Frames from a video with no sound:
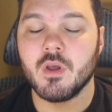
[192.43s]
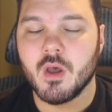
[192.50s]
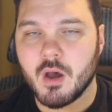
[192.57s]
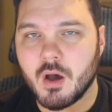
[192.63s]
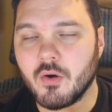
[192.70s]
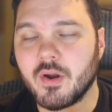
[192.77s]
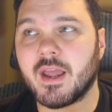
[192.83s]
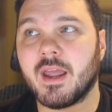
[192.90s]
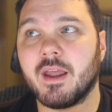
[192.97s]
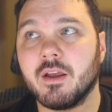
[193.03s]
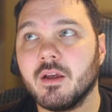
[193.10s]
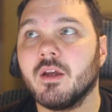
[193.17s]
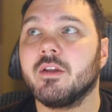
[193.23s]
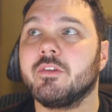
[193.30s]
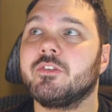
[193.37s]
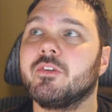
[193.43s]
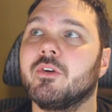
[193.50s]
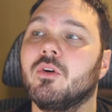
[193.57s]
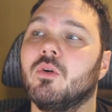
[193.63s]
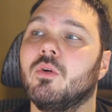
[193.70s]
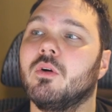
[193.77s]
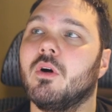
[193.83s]
Okay,
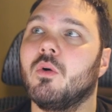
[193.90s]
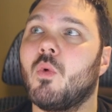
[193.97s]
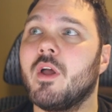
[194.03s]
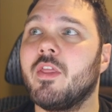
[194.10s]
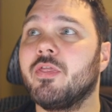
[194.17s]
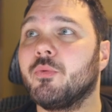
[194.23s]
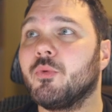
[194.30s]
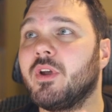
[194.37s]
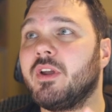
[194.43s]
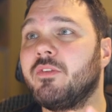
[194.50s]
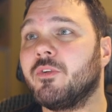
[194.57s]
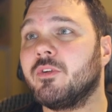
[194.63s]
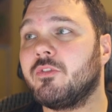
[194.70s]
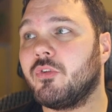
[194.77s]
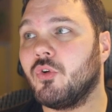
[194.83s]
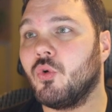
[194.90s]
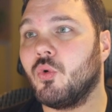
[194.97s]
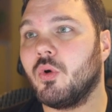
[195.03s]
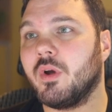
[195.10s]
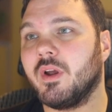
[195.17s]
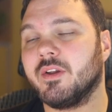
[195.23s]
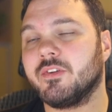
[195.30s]
so 1/3 for
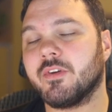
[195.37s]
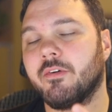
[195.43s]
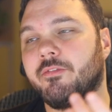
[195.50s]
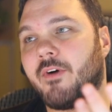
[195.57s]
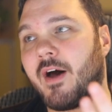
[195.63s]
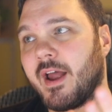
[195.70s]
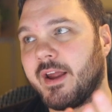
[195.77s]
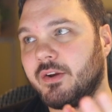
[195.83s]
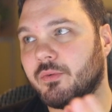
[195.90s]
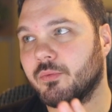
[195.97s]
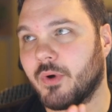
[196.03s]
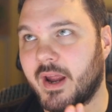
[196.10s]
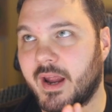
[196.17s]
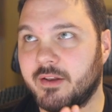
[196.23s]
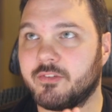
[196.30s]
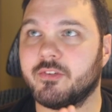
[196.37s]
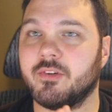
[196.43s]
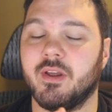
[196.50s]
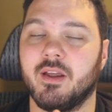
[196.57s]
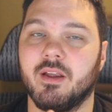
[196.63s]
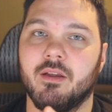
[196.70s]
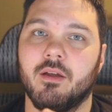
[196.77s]
2 is a fine rate.
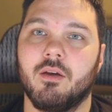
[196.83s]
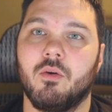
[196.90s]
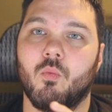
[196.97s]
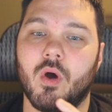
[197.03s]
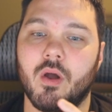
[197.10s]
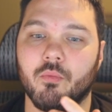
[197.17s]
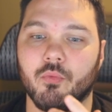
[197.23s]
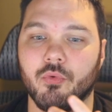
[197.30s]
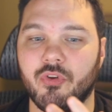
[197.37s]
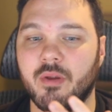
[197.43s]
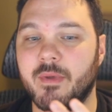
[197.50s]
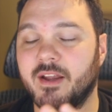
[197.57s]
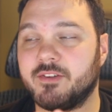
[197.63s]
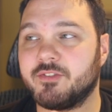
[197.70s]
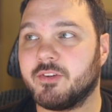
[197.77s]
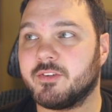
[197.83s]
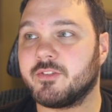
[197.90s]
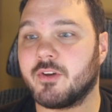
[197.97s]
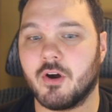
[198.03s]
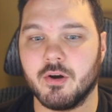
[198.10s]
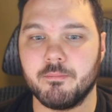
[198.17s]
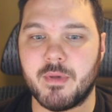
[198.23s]
What really makes this
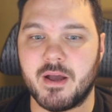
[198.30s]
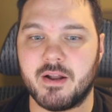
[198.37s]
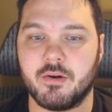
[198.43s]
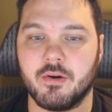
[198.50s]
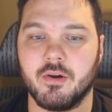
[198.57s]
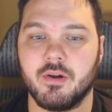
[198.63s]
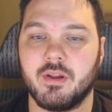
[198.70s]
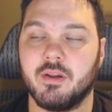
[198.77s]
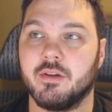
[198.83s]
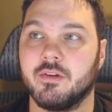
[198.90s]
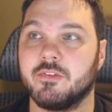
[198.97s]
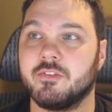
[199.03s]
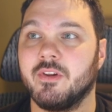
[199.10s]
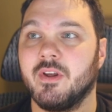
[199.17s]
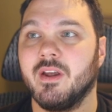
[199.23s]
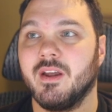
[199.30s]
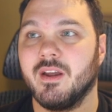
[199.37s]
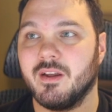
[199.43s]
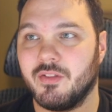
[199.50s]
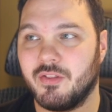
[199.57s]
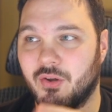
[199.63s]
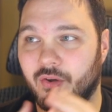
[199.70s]
card better is
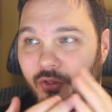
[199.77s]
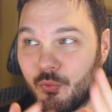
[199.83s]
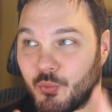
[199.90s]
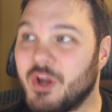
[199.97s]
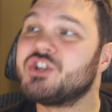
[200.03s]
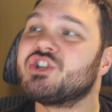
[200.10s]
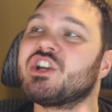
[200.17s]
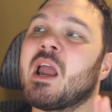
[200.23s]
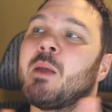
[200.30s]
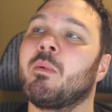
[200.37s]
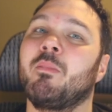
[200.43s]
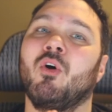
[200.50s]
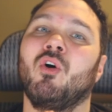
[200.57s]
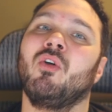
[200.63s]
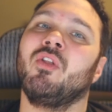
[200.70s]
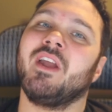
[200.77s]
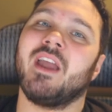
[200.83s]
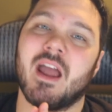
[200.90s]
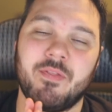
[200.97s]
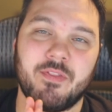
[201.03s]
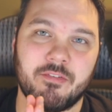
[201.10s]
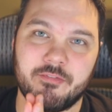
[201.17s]
the reach capability
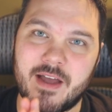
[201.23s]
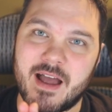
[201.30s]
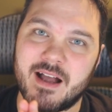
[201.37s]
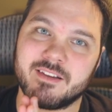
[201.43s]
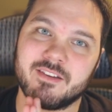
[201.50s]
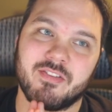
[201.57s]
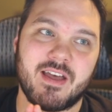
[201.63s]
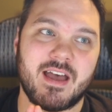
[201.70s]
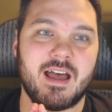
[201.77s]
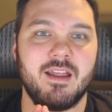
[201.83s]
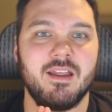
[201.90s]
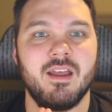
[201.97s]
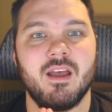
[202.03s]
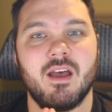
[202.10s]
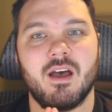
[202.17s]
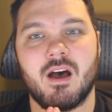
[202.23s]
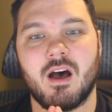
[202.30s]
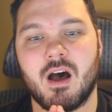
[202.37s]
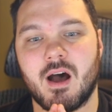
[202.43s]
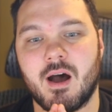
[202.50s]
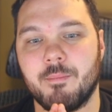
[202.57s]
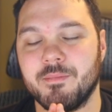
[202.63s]
and the fact that
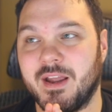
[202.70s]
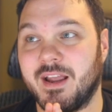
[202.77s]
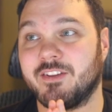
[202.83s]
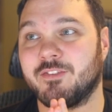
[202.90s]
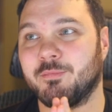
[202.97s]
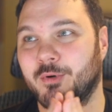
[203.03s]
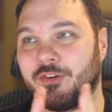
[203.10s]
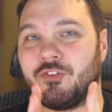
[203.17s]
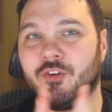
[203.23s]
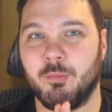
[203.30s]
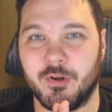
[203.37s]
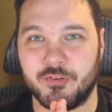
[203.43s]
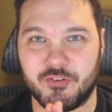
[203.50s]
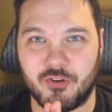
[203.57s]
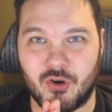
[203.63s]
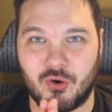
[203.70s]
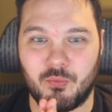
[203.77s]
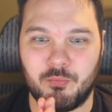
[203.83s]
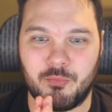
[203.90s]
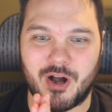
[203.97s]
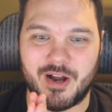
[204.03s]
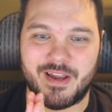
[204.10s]
it gets +2/+0
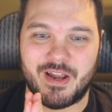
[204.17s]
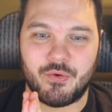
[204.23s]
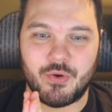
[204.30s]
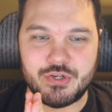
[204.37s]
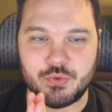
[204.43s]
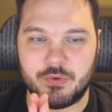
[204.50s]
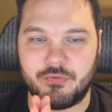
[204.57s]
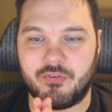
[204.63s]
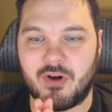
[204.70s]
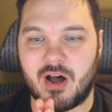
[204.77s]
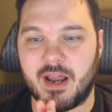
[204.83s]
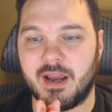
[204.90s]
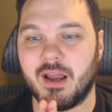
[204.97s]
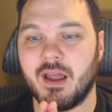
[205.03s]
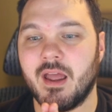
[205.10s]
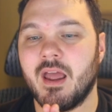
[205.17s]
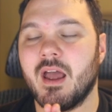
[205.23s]
blocking a creature with flying.